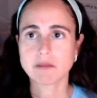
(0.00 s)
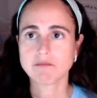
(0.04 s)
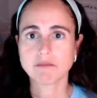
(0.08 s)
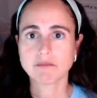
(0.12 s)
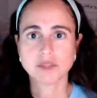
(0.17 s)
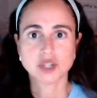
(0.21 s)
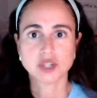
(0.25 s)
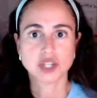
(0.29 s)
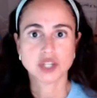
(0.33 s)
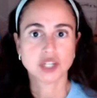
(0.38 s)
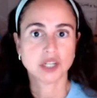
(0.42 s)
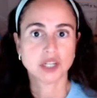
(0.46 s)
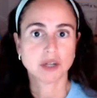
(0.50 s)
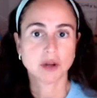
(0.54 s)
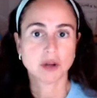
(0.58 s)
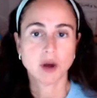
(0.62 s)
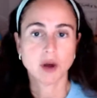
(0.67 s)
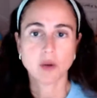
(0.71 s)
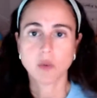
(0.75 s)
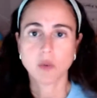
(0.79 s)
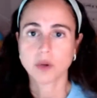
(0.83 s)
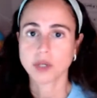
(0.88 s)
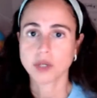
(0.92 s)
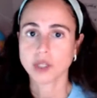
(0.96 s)
She did
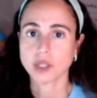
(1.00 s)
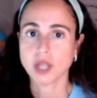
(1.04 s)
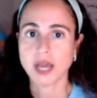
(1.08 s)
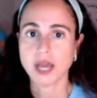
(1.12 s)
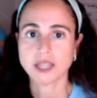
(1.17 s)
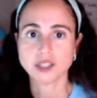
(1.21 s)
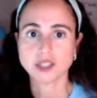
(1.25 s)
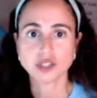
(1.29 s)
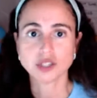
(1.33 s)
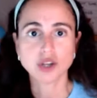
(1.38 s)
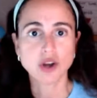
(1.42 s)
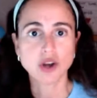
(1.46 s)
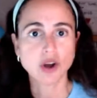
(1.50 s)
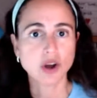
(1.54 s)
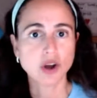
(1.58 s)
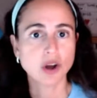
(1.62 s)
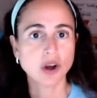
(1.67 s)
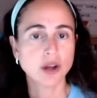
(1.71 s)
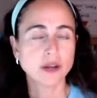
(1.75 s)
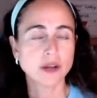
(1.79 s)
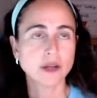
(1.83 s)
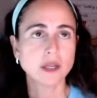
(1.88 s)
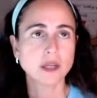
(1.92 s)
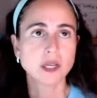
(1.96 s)
not want to latch
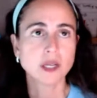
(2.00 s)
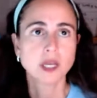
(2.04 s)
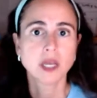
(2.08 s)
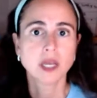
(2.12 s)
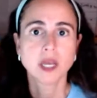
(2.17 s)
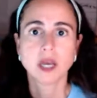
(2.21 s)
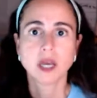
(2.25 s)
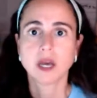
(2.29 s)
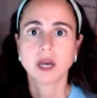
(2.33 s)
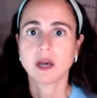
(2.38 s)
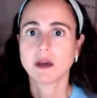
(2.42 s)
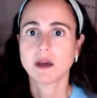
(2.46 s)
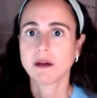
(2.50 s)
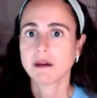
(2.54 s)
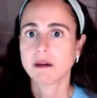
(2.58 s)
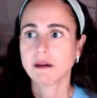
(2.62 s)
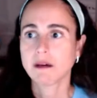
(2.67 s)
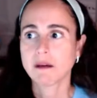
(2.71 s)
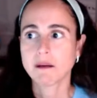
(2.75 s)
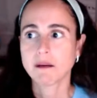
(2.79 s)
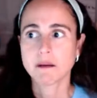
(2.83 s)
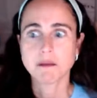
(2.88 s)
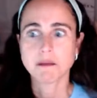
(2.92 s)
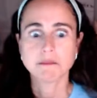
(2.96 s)
on.
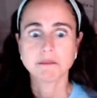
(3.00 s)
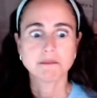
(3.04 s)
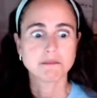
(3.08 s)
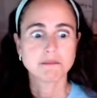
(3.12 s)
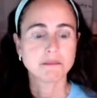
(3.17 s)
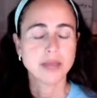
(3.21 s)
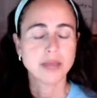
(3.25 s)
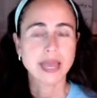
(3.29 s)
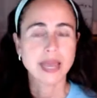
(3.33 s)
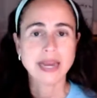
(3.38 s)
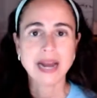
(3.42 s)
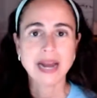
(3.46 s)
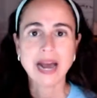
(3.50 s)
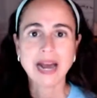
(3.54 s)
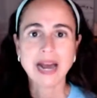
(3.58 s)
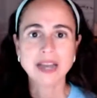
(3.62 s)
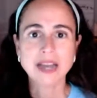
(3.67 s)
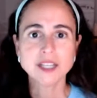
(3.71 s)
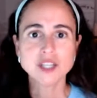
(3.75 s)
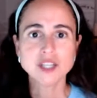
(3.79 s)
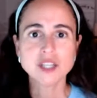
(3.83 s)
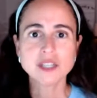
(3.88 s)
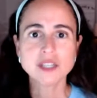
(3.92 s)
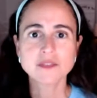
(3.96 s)
And
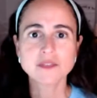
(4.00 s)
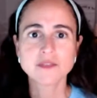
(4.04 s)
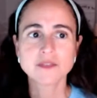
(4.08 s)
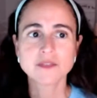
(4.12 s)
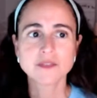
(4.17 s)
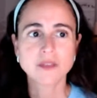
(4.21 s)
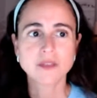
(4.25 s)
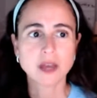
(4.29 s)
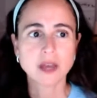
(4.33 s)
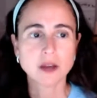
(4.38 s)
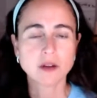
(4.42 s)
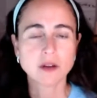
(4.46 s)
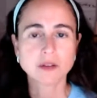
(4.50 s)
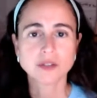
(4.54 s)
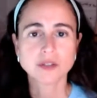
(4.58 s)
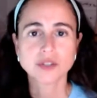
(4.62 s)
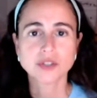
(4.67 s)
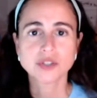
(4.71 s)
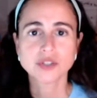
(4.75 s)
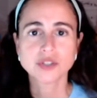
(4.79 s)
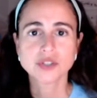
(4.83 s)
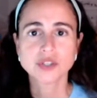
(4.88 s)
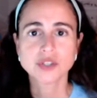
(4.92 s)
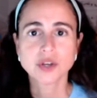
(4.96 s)
I just felt
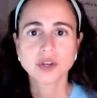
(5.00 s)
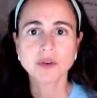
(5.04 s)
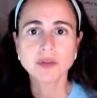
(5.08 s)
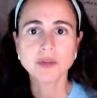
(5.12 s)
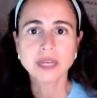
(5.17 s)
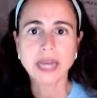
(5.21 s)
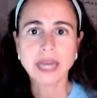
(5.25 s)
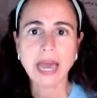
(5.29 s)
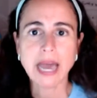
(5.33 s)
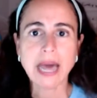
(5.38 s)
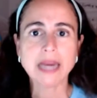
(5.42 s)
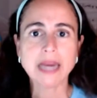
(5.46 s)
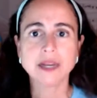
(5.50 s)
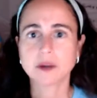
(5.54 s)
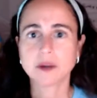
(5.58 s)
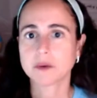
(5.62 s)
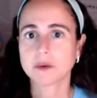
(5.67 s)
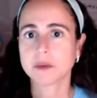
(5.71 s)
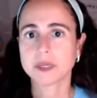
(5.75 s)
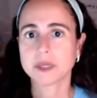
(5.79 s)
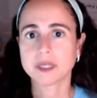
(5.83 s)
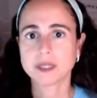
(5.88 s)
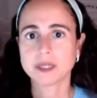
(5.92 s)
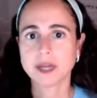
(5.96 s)
so
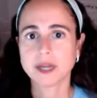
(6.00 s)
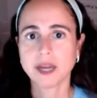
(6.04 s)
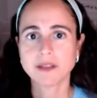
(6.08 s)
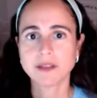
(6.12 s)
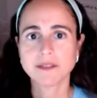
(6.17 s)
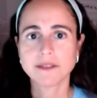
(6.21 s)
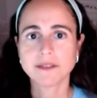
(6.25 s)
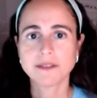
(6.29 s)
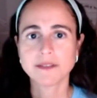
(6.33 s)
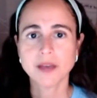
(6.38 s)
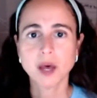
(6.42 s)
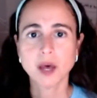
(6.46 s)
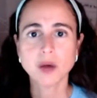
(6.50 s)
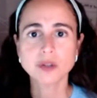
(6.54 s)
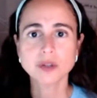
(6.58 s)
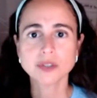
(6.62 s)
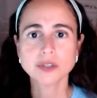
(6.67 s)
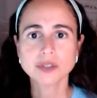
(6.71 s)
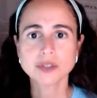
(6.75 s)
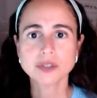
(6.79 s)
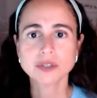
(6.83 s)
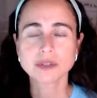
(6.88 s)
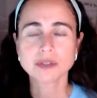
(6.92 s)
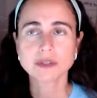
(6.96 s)
inadequate. I
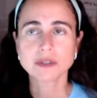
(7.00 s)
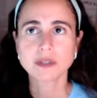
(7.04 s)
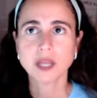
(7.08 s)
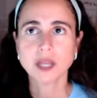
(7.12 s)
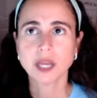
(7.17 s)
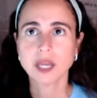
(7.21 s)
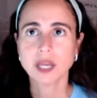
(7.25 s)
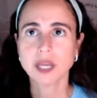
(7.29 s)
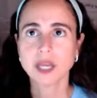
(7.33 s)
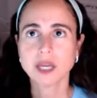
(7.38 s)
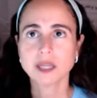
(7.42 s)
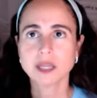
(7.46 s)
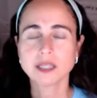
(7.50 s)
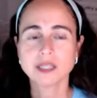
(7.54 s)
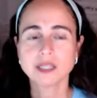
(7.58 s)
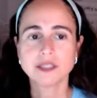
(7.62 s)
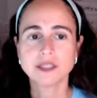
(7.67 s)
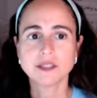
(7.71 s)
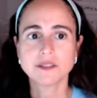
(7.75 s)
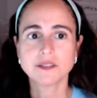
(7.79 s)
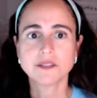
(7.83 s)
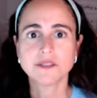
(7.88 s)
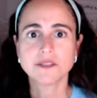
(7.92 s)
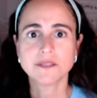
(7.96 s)
felt like
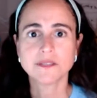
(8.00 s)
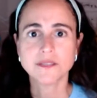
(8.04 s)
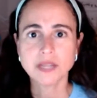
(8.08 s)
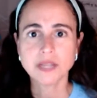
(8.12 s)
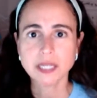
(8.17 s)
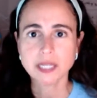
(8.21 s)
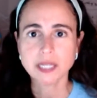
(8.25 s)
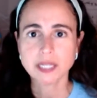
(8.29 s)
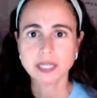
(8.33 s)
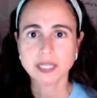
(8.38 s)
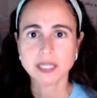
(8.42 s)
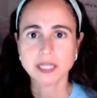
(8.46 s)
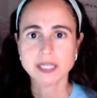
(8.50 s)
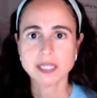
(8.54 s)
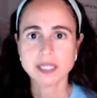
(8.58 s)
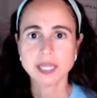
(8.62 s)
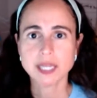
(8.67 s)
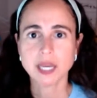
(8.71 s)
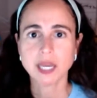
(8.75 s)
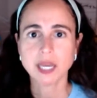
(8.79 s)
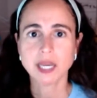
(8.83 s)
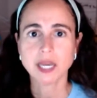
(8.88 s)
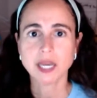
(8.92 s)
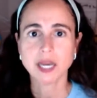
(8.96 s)
defeated. It's
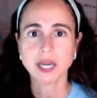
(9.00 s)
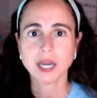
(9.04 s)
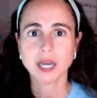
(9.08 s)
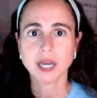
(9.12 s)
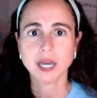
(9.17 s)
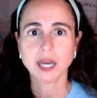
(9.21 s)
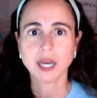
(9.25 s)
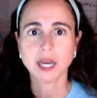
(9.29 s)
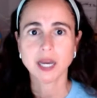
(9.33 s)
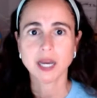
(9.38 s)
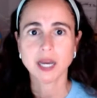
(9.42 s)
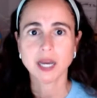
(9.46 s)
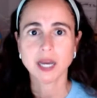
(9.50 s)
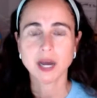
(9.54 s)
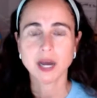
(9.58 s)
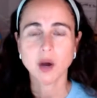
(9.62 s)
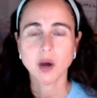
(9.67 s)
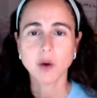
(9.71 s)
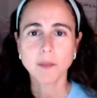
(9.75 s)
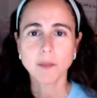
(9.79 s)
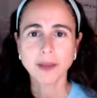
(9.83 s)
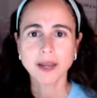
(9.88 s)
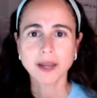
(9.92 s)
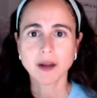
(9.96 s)
like,
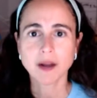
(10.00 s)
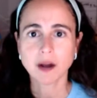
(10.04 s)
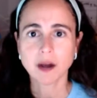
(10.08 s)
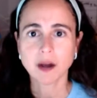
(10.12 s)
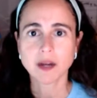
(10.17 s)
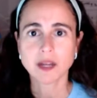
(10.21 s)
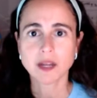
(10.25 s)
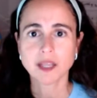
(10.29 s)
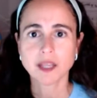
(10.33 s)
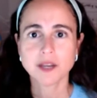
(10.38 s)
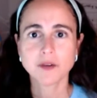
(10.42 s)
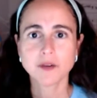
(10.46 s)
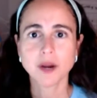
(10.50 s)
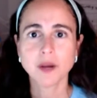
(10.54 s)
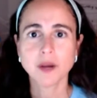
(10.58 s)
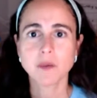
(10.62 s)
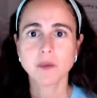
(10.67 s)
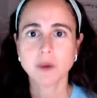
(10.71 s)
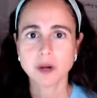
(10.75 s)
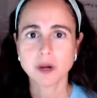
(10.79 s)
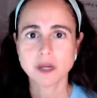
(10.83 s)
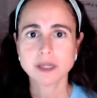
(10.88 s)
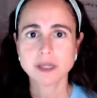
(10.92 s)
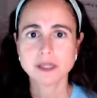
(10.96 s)
oh my God, here I
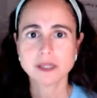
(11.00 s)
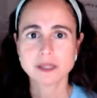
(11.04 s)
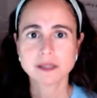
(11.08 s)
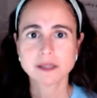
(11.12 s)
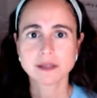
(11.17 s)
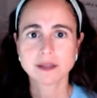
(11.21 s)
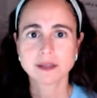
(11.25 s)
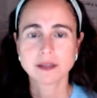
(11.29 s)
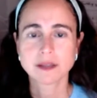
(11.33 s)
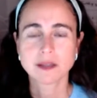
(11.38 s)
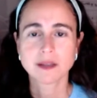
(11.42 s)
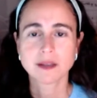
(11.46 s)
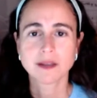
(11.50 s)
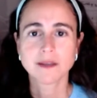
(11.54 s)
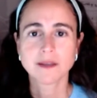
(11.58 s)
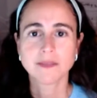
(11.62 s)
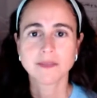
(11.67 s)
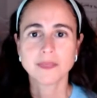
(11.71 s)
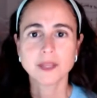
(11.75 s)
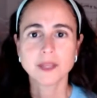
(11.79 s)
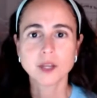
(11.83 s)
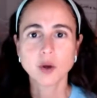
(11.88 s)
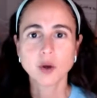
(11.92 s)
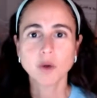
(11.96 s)
was,
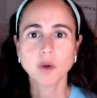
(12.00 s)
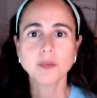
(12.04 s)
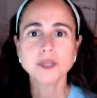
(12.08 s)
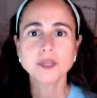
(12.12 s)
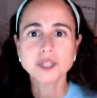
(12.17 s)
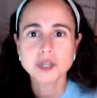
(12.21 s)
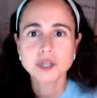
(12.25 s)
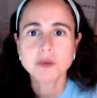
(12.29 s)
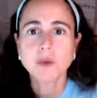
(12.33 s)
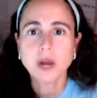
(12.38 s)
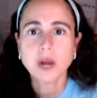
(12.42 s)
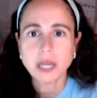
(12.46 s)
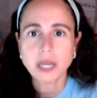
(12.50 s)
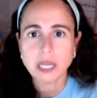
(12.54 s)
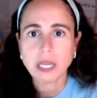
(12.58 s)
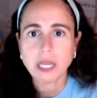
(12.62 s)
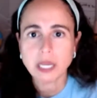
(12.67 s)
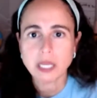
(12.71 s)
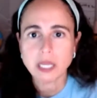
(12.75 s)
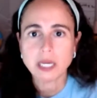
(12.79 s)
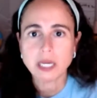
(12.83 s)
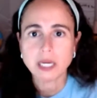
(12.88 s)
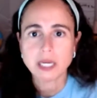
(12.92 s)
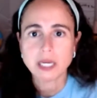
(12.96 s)
the
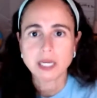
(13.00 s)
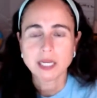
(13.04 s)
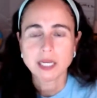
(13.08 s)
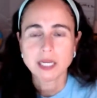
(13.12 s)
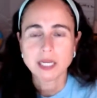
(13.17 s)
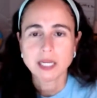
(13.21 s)
OBGYN